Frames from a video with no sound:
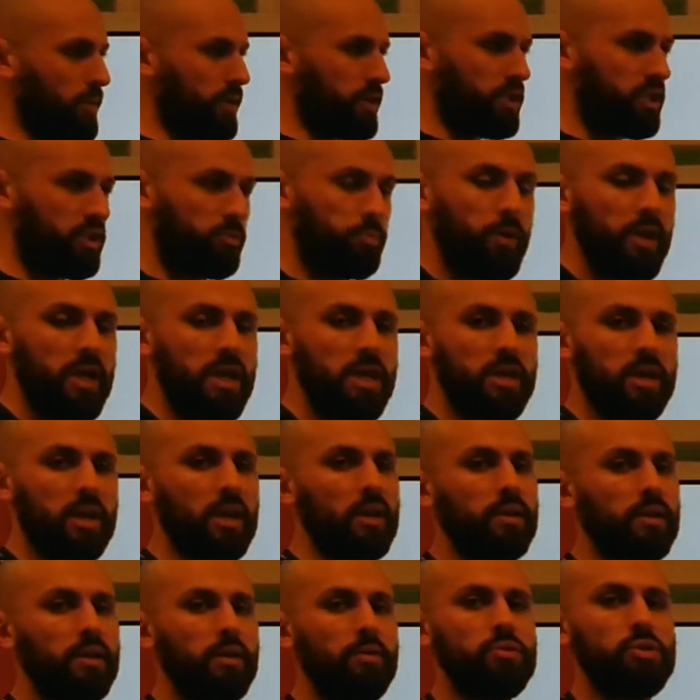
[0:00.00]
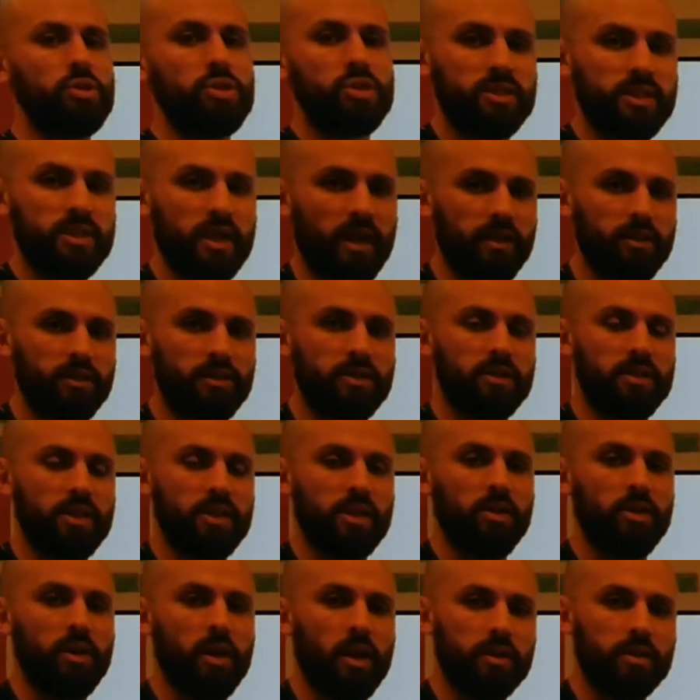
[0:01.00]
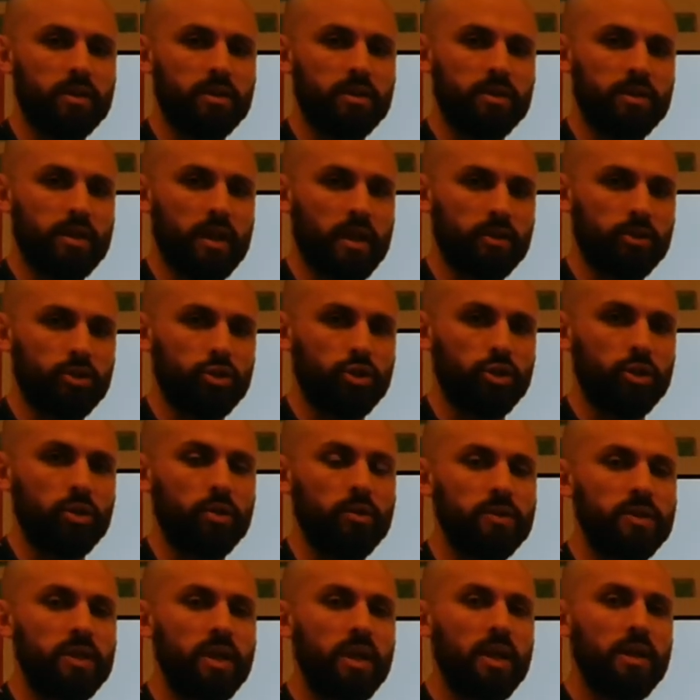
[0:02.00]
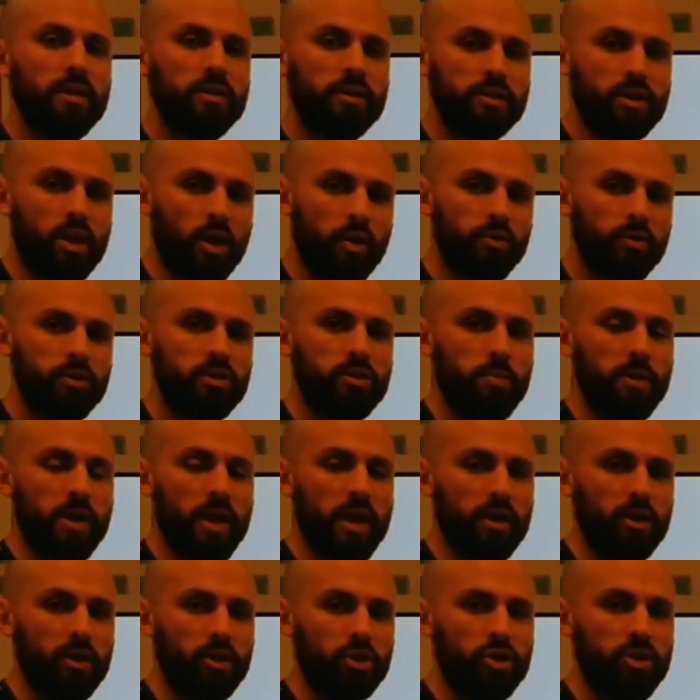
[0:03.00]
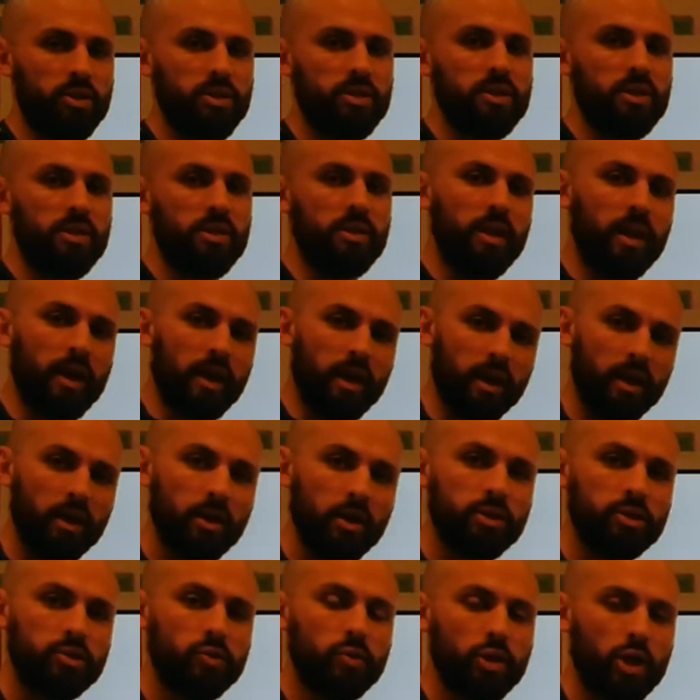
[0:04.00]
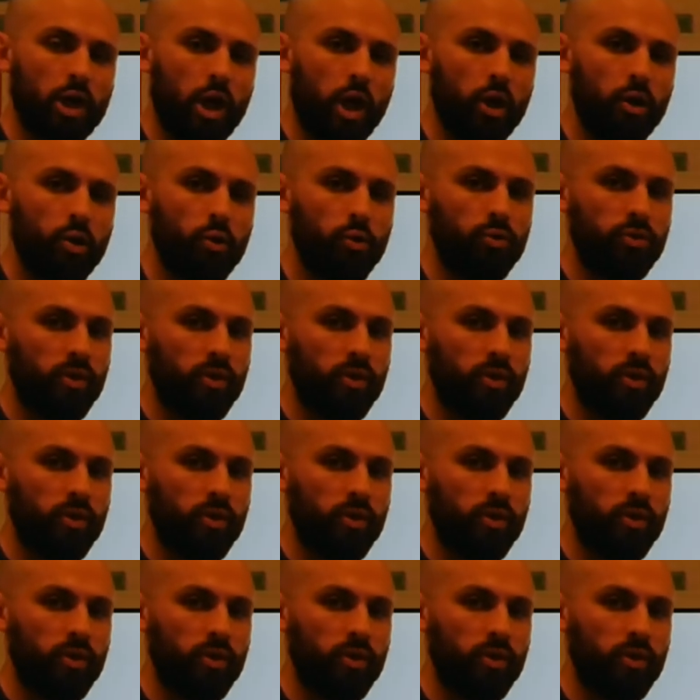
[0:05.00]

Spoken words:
are speaking, they don't just stand still like statues. There's going to be actions in there, so include